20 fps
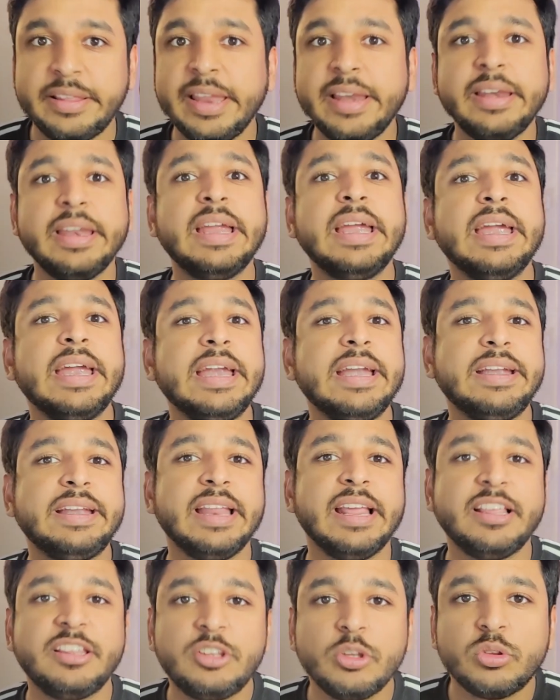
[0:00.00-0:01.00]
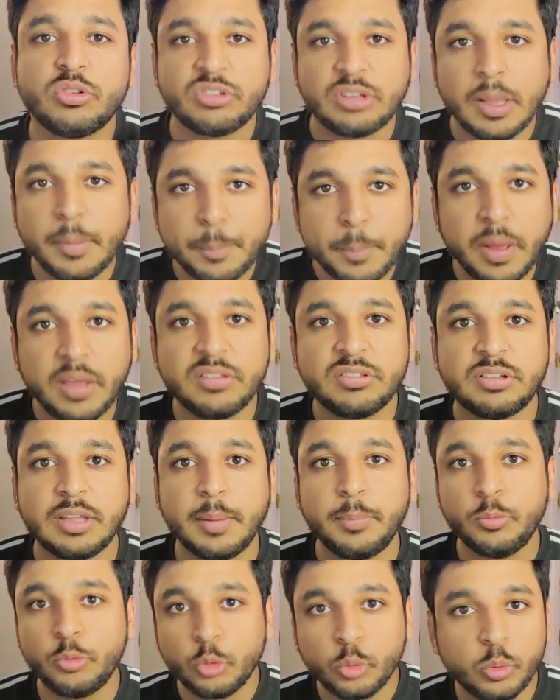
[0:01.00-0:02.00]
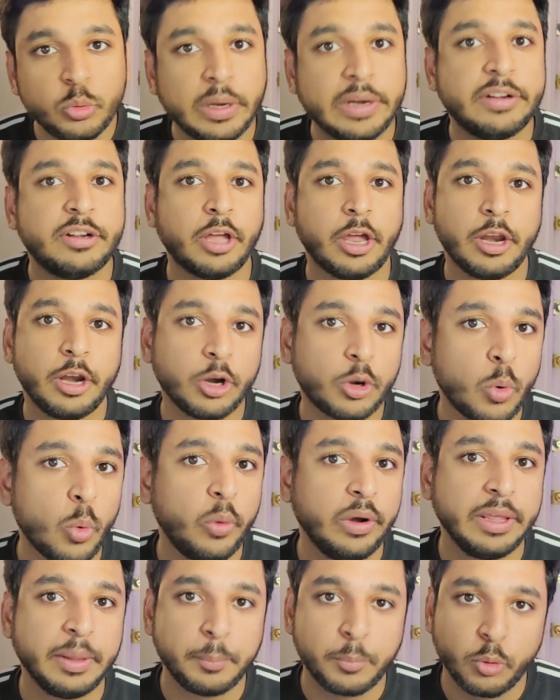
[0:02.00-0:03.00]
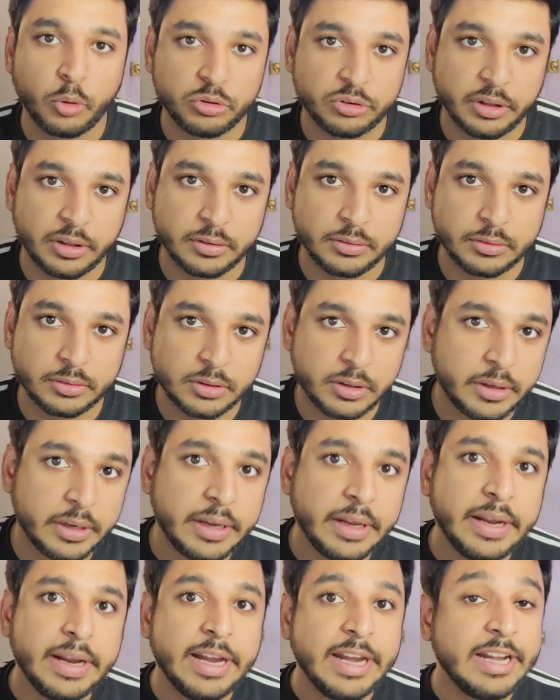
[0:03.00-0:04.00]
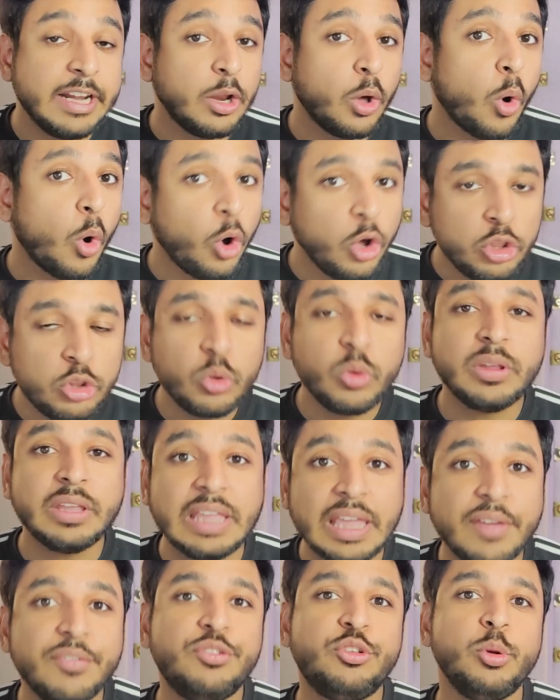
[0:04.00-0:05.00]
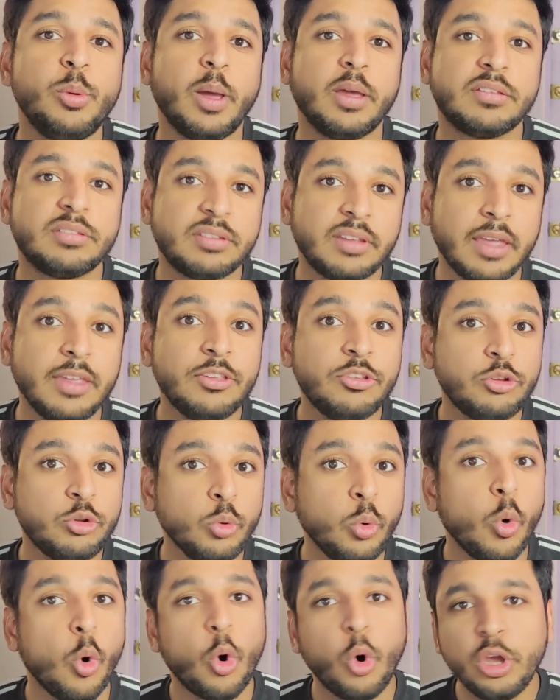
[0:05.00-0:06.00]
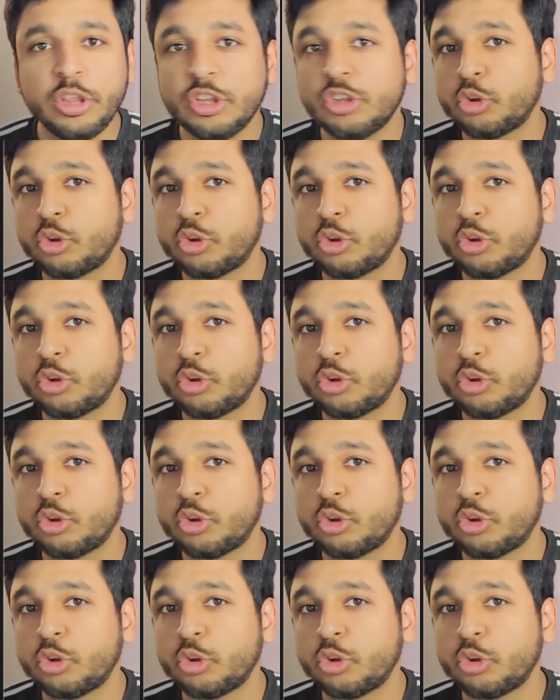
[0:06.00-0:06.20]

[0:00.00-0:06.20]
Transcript: then it takes you step by step through the entire coding process. It also gives you access to all the